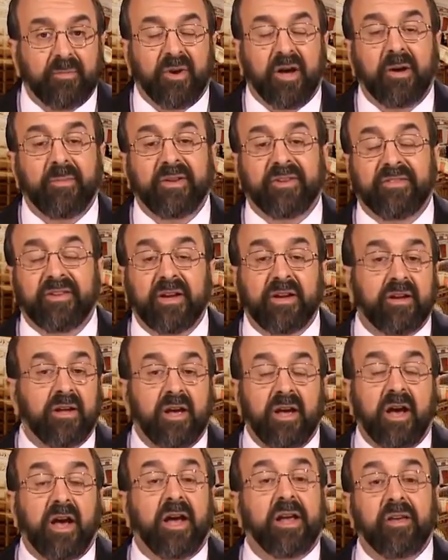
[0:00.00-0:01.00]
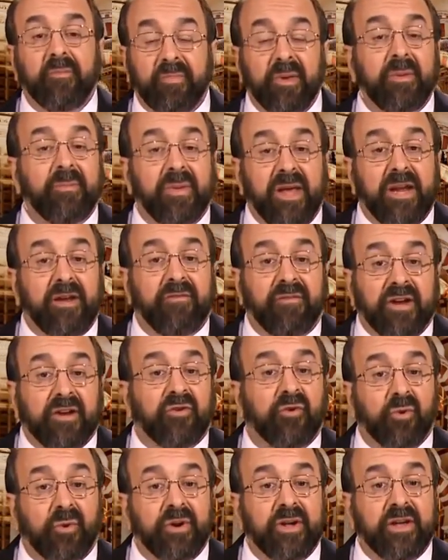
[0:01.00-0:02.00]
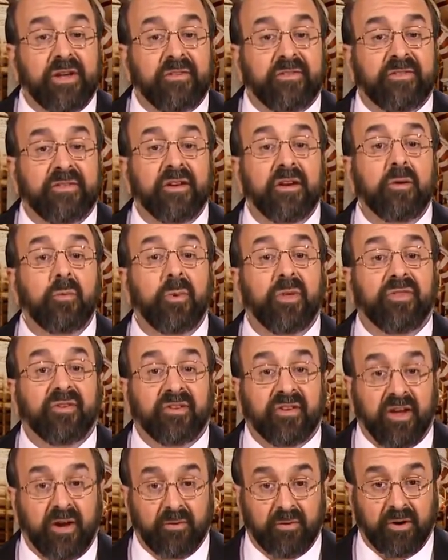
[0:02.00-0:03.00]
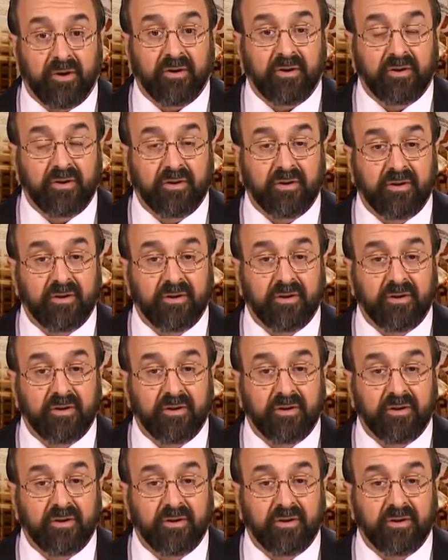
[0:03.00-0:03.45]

Muhammad said, "I have been made victorious with terror."